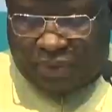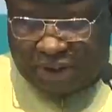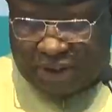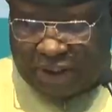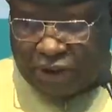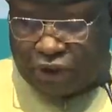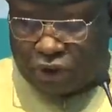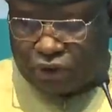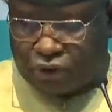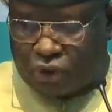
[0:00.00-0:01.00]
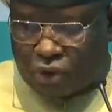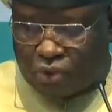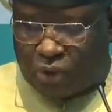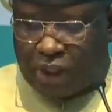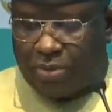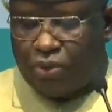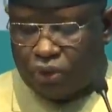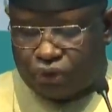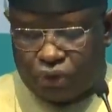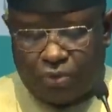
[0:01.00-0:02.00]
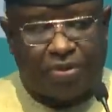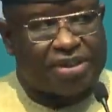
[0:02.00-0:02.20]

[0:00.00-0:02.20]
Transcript: President Dr. William Ruto,